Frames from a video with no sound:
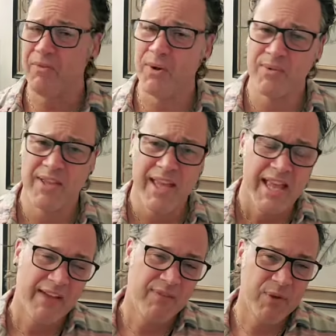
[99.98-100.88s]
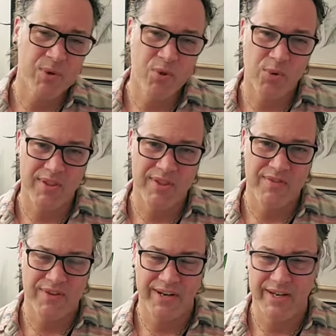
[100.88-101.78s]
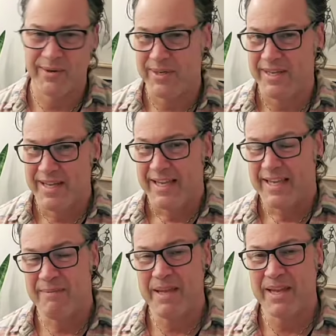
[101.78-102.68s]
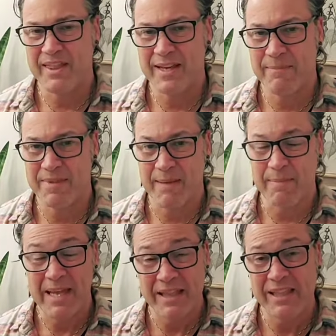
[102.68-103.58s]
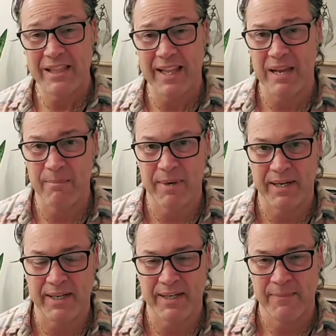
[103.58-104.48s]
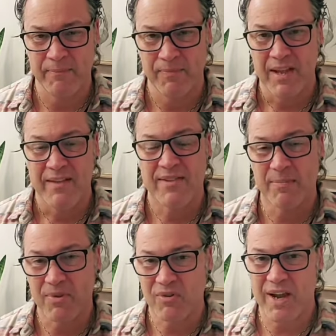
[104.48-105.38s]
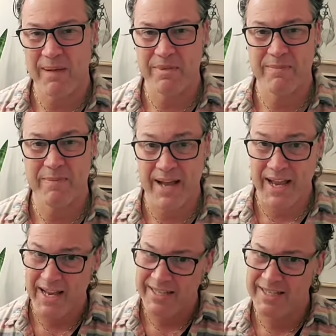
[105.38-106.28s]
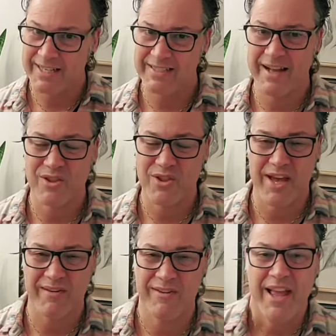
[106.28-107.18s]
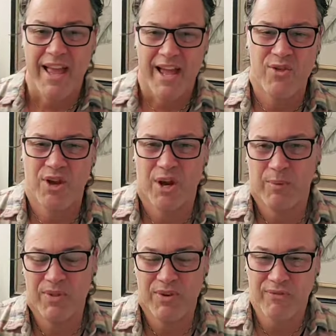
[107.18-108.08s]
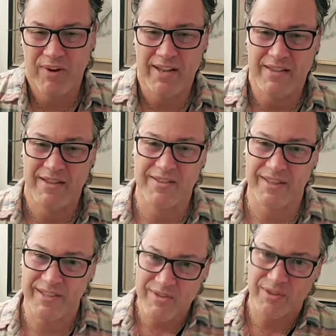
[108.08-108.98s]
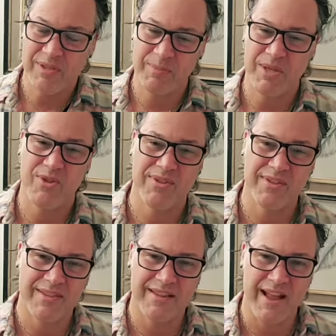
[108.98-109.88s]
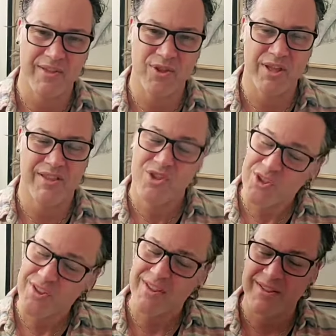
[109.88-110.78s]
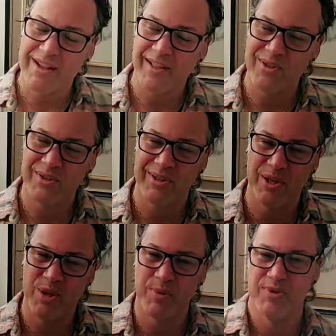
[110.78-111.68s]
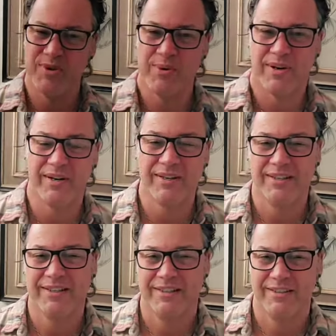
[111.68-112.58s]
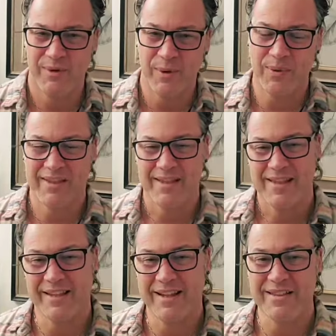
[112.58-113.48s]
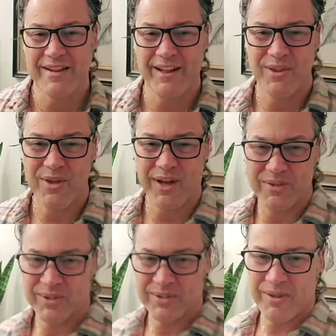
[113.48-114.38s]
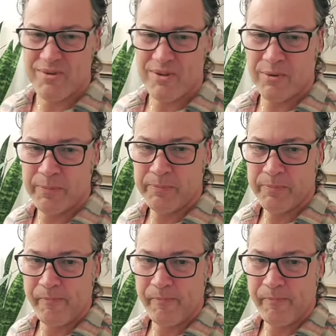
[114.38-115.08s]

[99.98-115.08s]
Folks, if you enjoyed this video, give me a thumbs up, hit the like button, subscribe to my TikTok channel, and share them with your friends because they deserve to be just, as stylish, just as stylish and knowledgeable as you are. Folks, stay stylish. I'll talk to you soon.